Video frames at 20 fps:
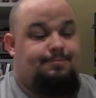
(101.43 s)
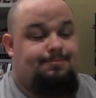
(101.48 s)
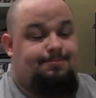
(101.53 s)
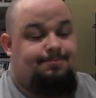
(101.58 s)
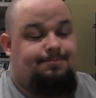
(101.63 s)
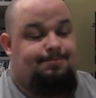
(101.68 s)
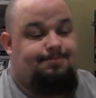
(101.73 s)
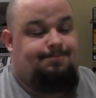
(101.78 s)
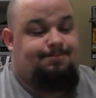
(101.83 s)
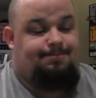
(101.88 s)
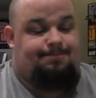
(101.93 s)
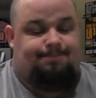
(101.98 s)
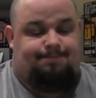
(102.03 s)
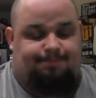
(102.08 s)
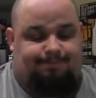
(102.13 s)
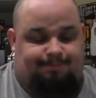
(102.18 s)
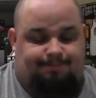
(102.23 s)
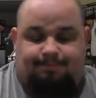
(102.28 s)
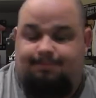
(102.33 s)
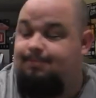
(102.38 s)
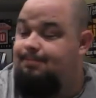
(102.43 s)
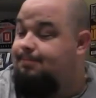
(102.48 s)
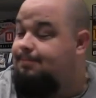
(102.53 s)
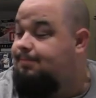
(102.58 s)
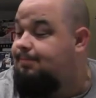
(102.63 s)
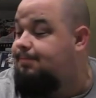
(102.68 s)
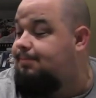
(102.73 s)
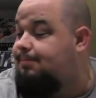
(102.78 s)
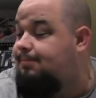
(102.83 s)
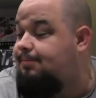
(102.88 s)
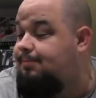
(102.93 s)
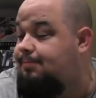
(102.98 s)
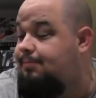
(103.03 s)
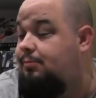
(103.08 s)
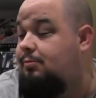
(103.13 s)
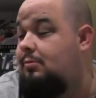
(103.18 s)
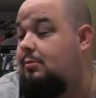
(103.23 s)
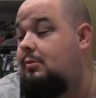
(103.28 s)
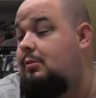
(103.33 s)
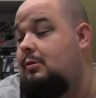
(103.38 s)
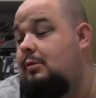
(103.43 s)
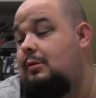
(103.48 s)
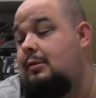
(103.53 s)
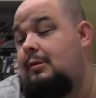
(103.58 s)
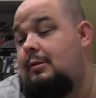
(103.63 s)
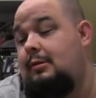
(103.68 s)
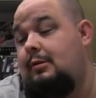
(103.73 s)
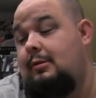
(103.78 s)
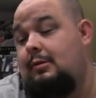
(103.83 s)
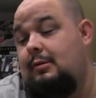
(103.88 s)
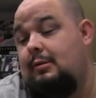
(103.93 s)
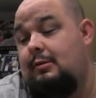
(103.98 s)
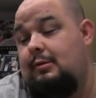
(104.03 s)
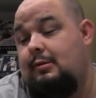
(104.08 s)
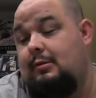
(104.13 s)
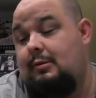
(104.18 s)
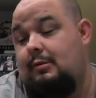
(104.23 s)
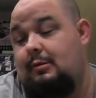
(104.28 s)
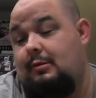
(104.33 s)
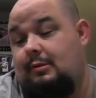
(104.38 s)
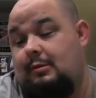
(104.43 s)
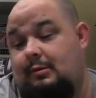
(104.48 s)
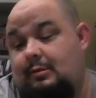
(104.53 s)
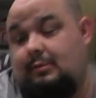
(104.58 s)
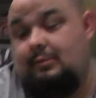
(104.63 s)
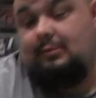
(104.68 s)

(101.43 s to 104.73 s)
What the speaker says: No words are spoken by the person on screen.